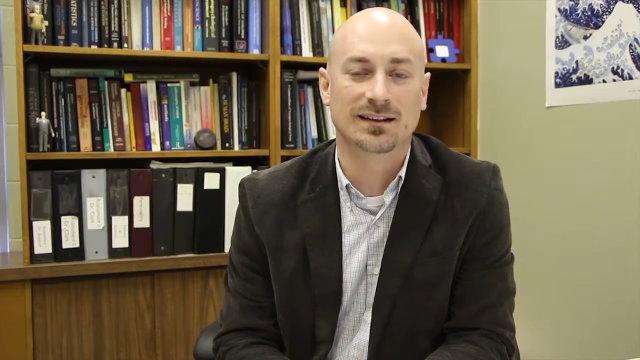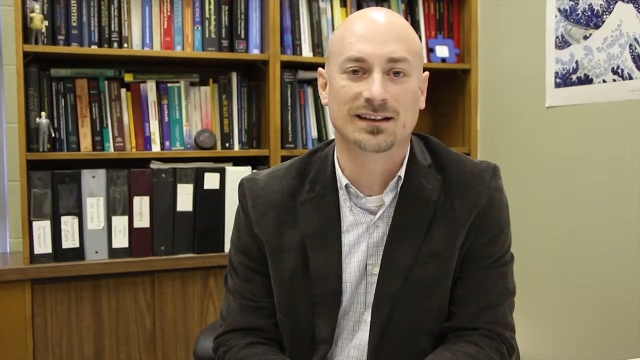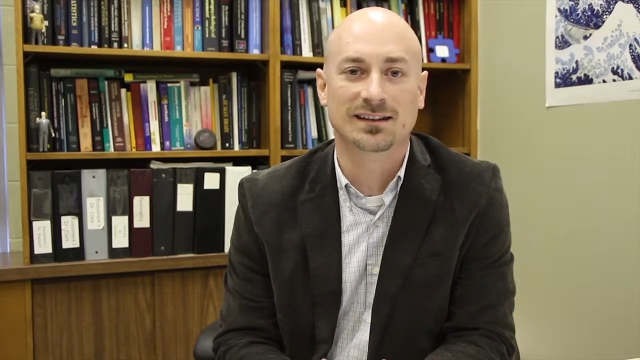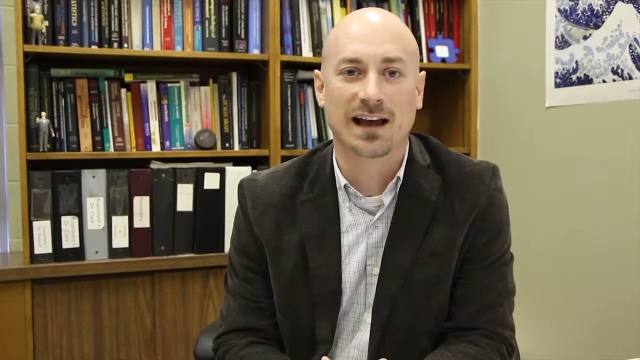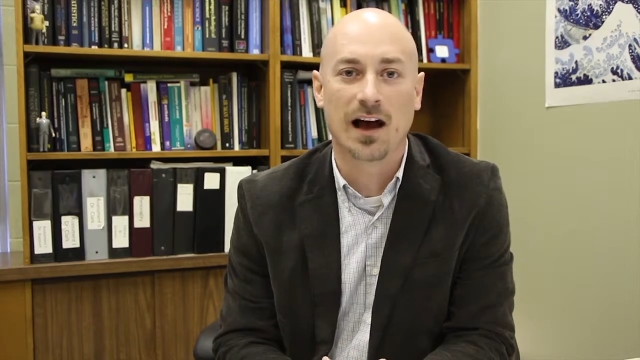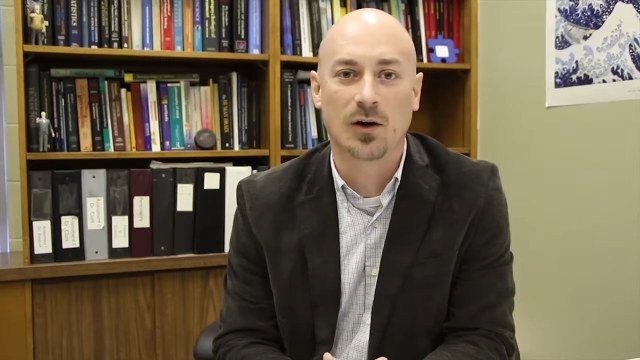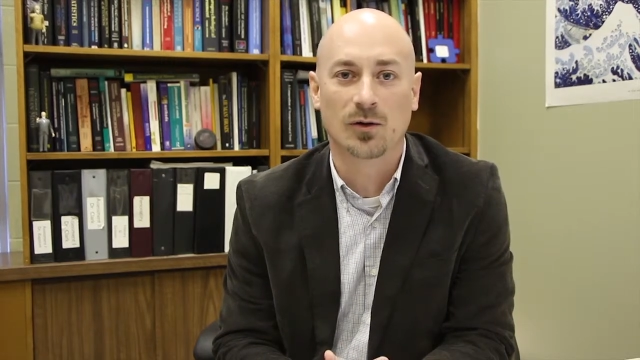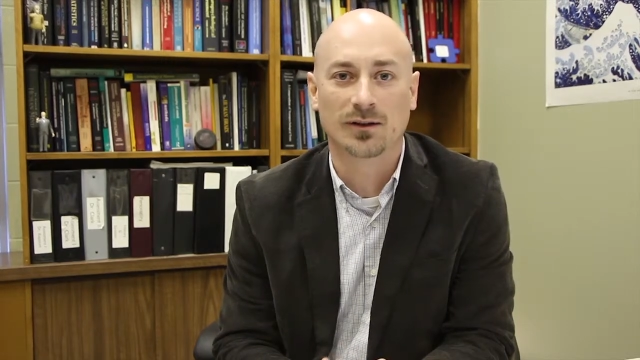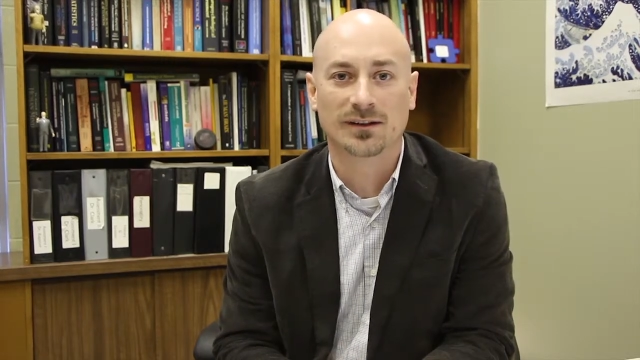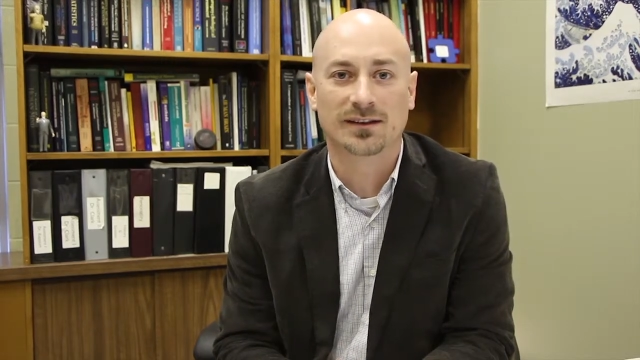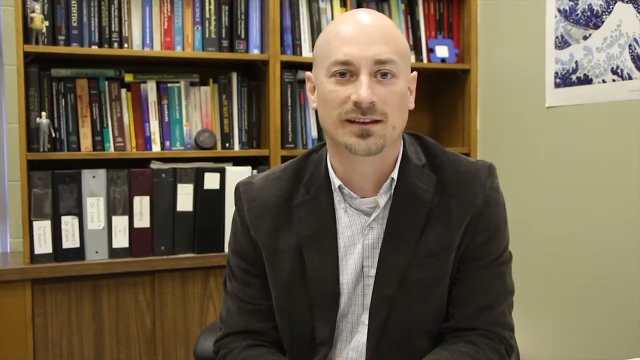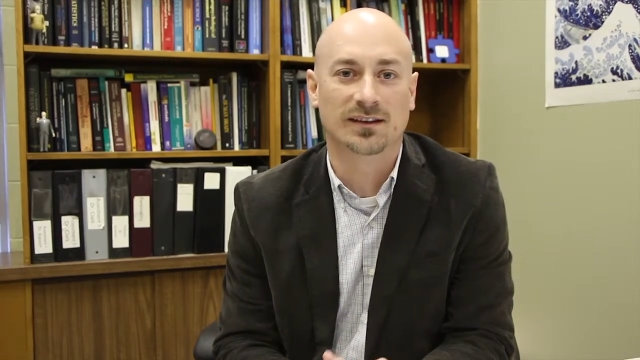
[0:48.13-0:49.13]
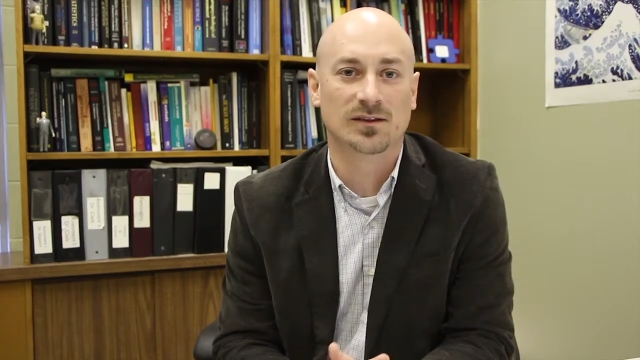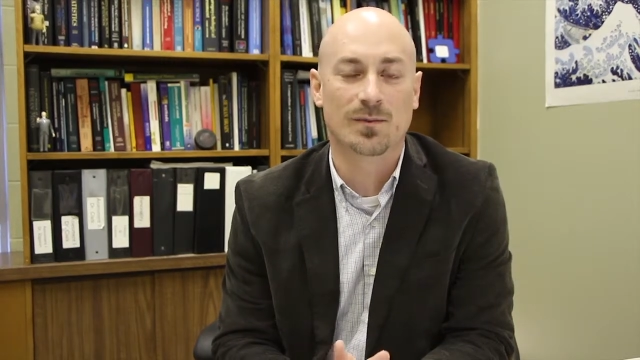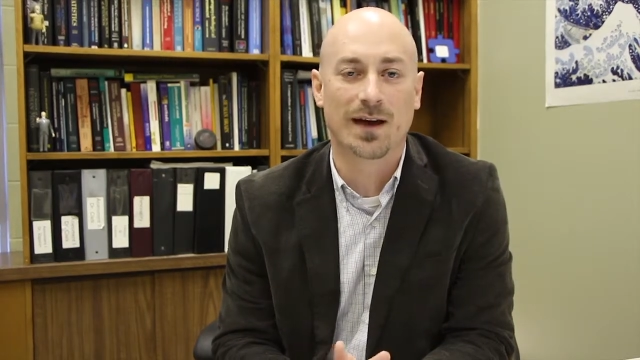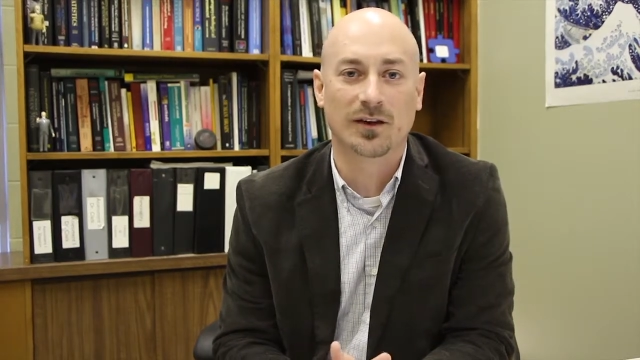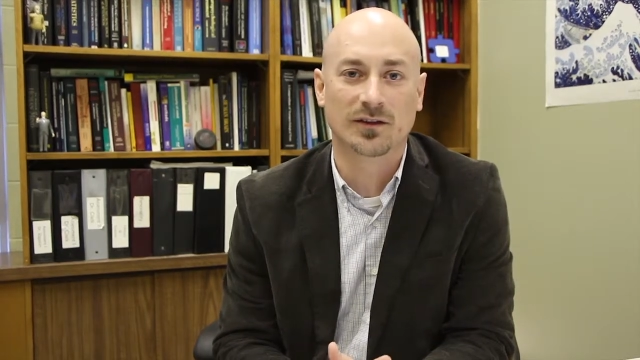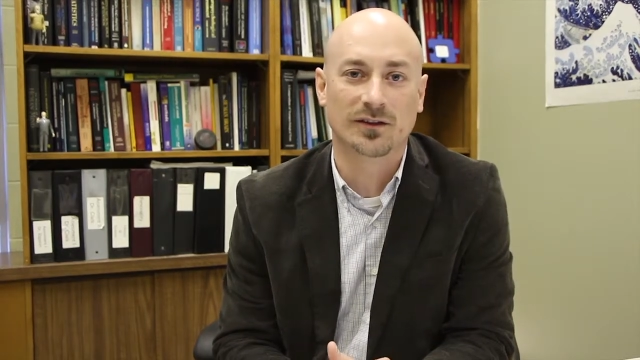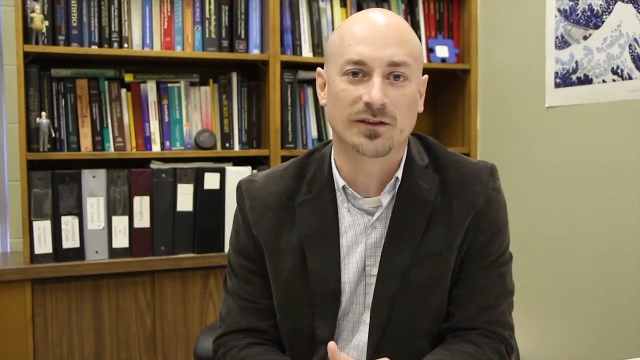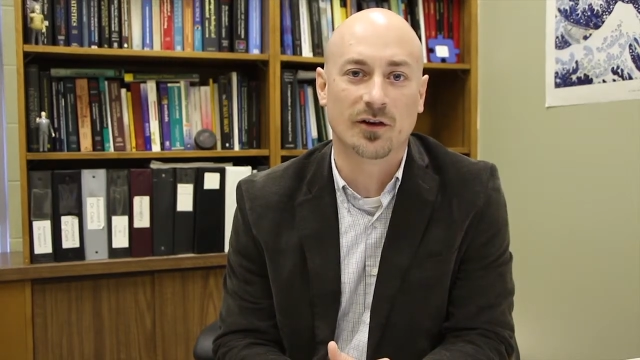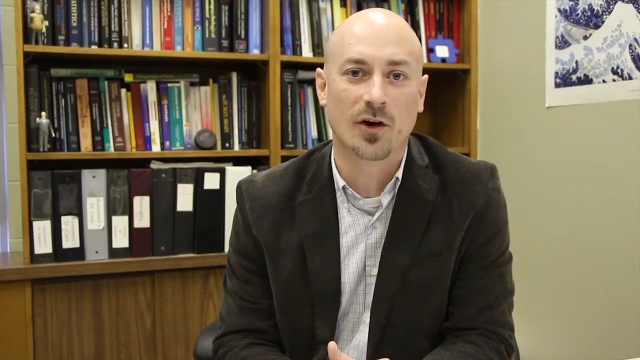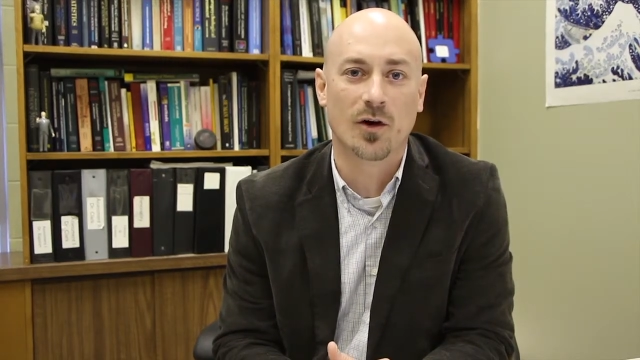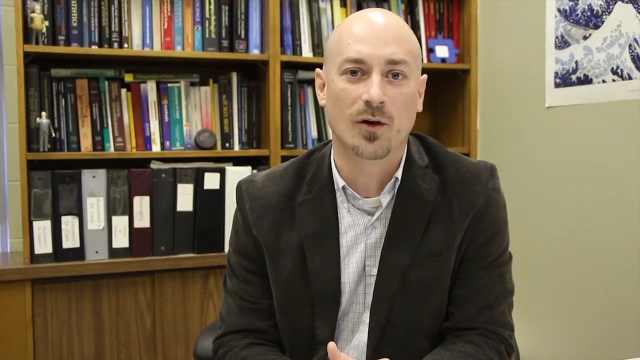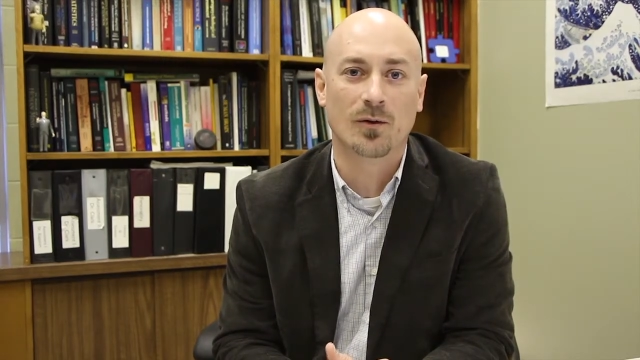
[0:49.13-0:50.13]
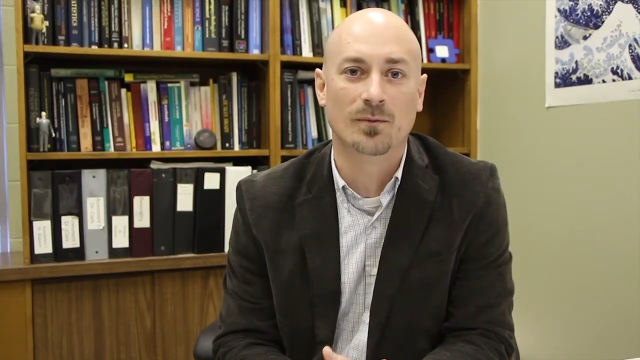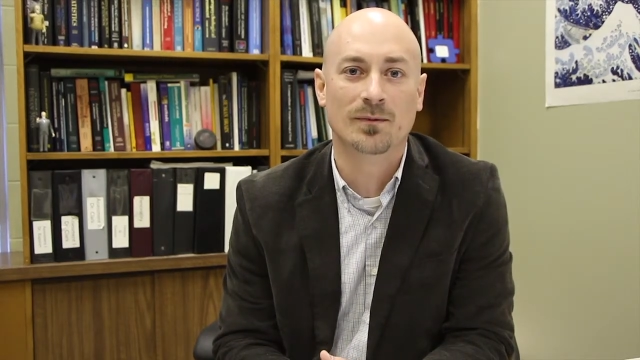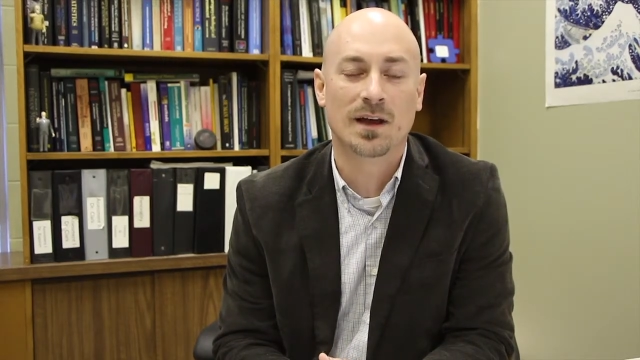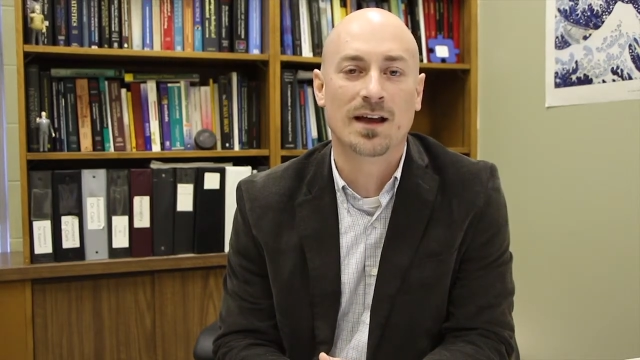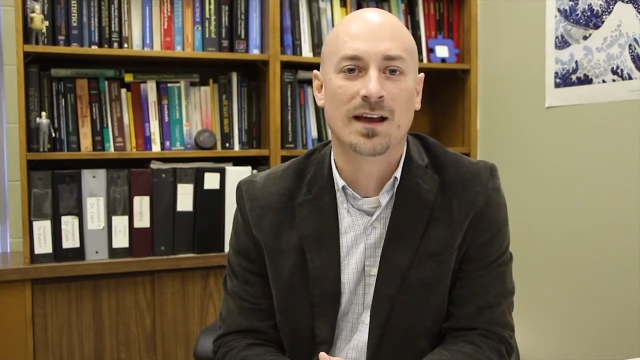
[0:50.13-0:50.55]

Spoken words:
the sounds, the smells of your home,